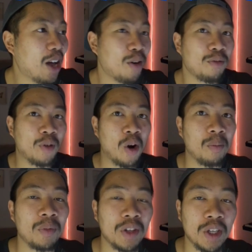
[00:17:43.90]

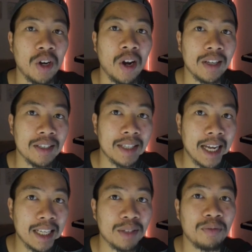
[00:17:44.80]
from the United
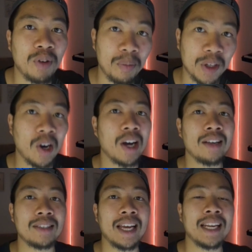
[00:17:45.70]
States, from the
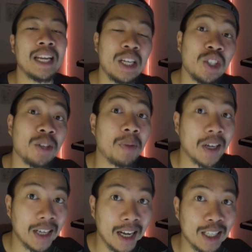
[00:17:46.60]
guys at Ship My
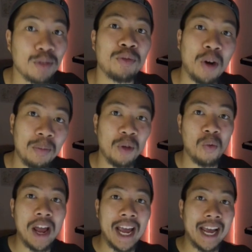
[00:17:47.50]
Cards, from the
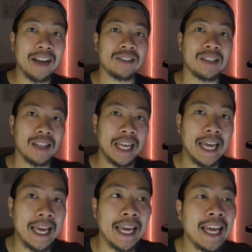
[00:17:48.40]
warehouse
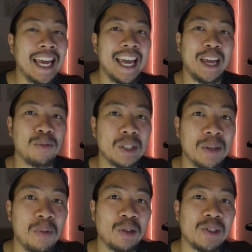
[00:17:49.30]
there. It was the
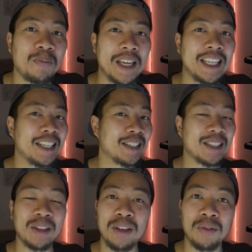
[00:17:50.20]
most speediest
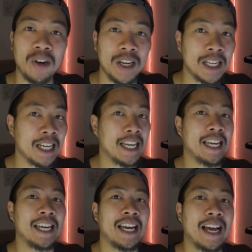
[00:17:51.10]
delivery
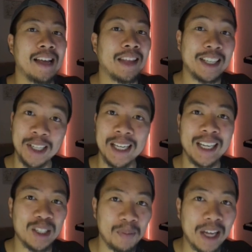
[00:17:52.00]
that you can
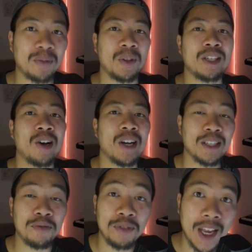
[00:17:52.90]
expect with the guys
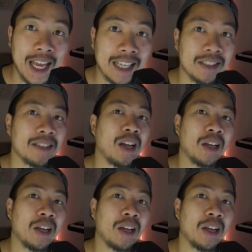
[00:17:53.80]
at FedEx.